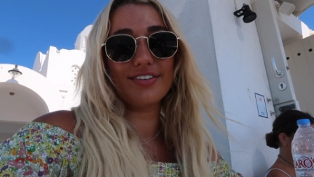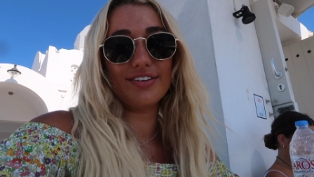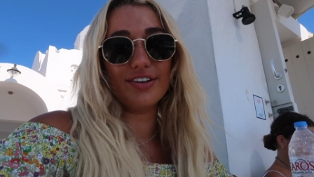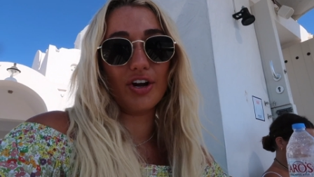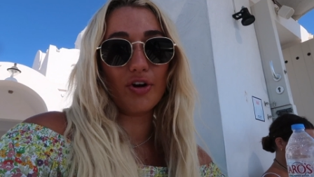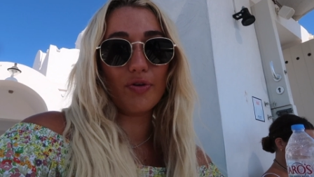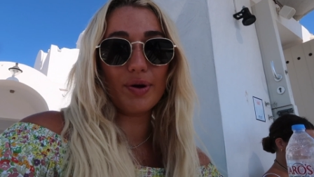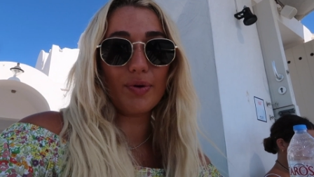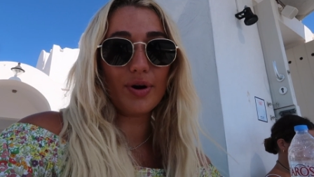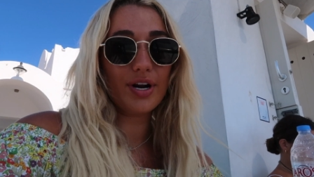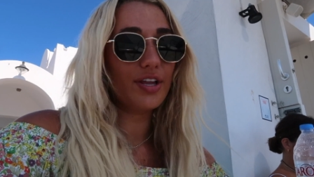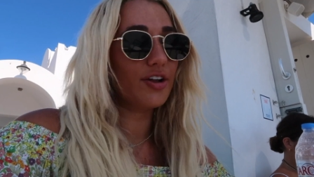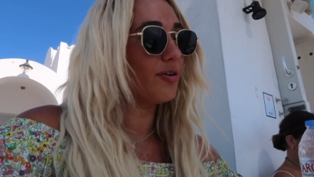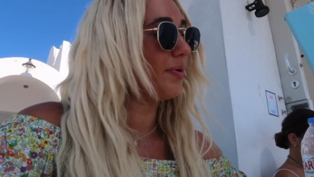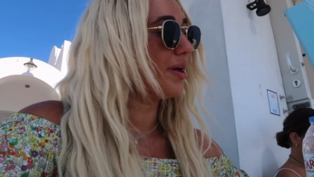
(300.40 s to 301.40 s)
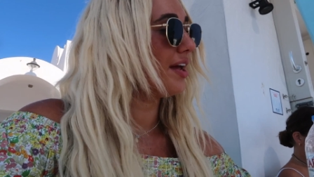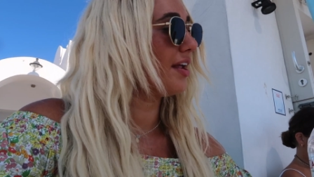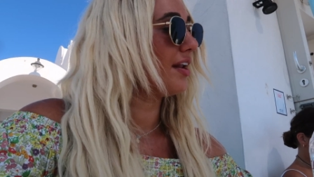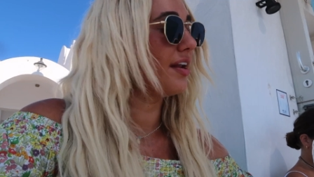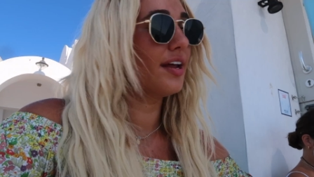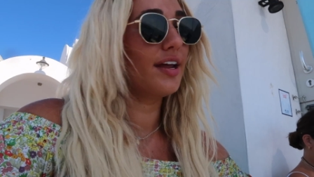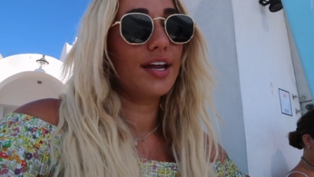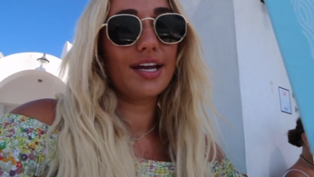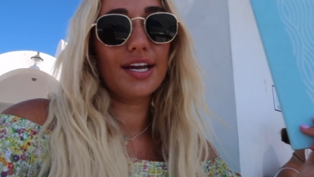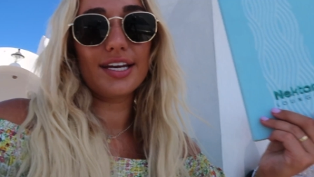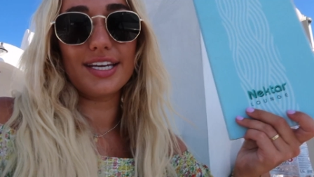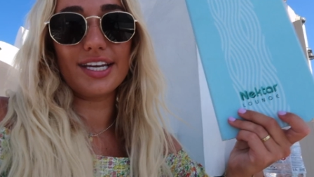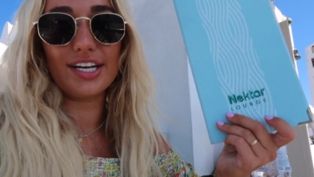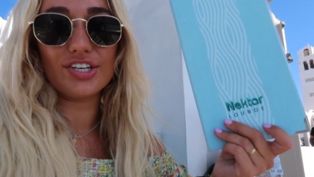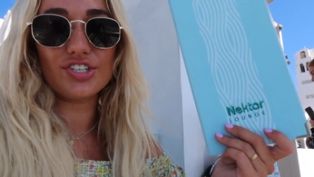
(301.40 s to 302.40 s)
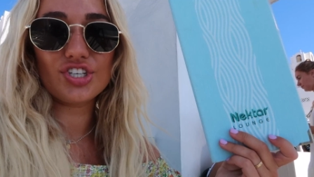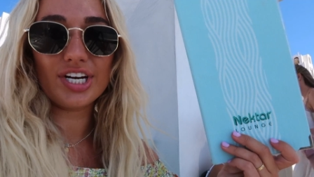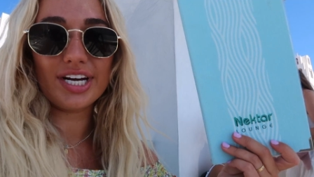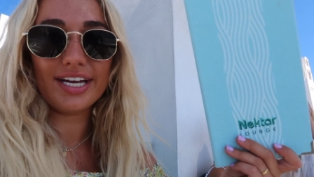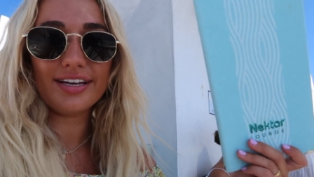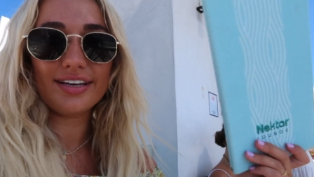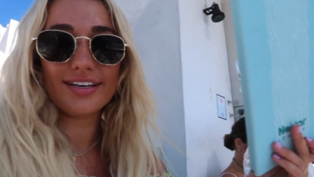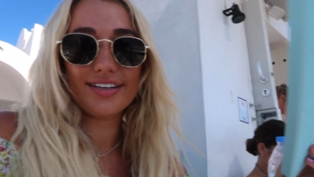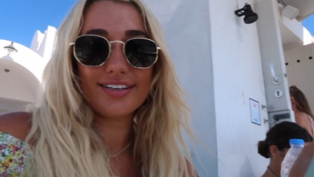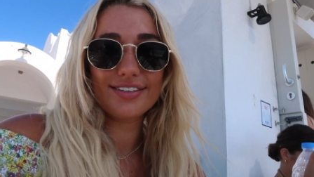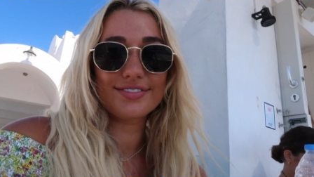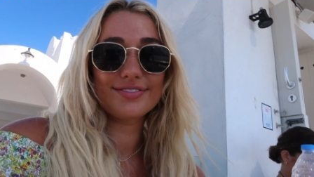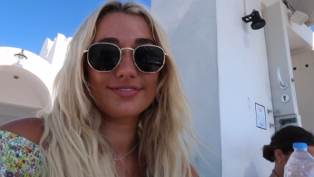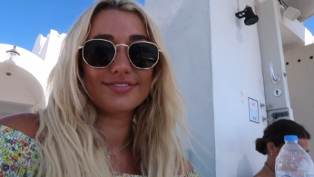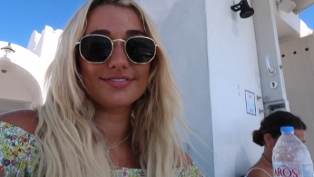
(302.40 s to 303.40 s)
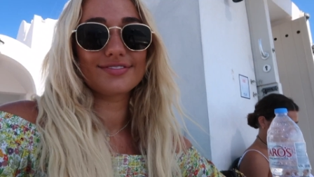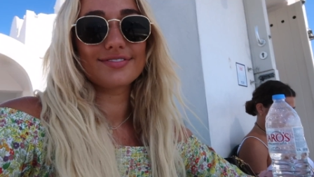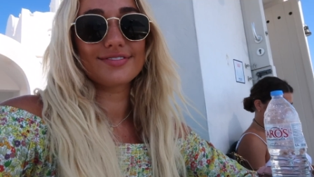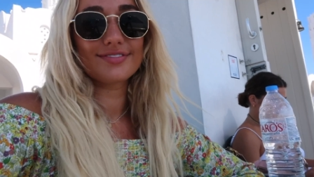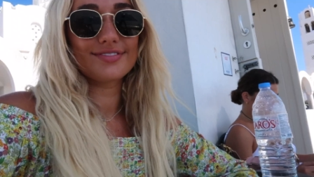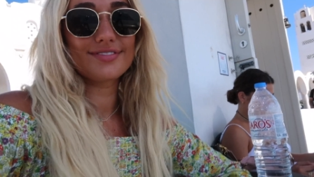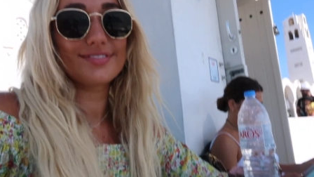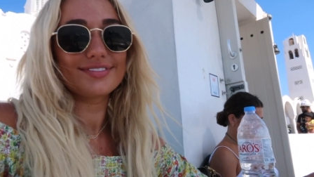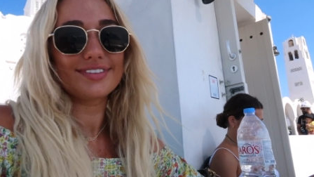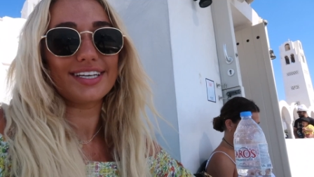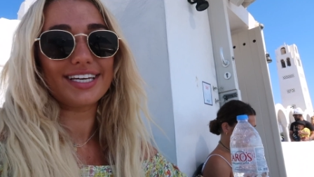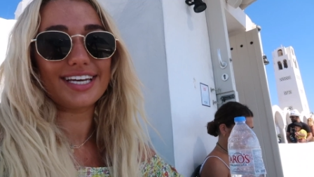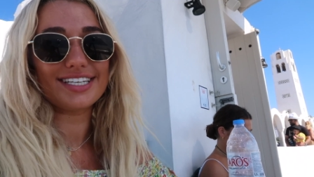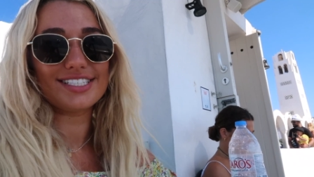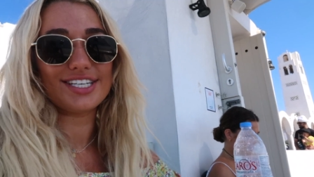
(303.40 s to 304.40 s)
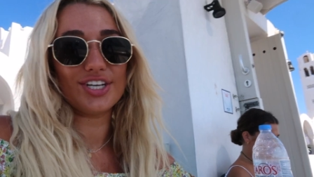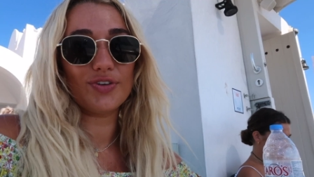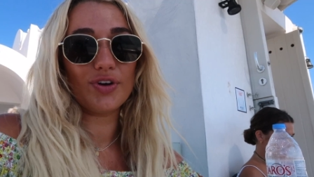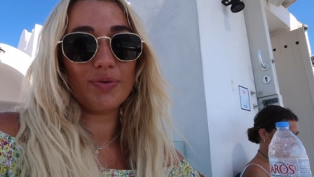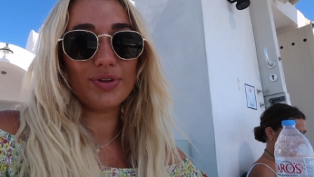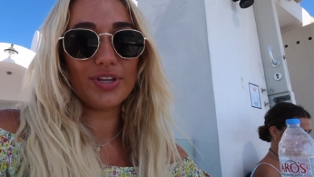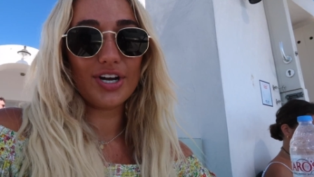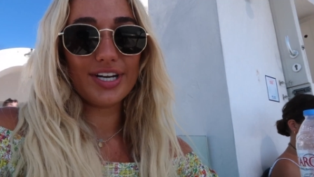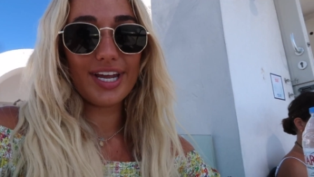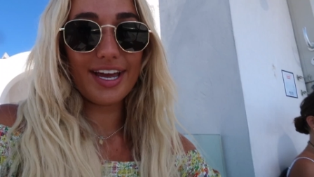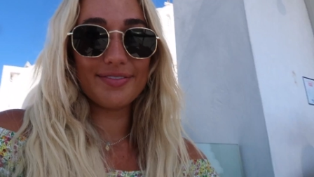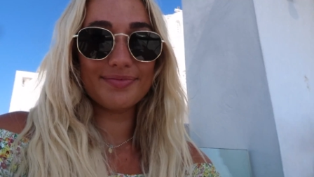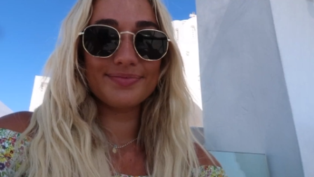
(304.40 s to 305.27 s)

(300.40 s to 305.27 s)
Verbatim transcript: know where we were a little bit, get a drink, continue on with our day.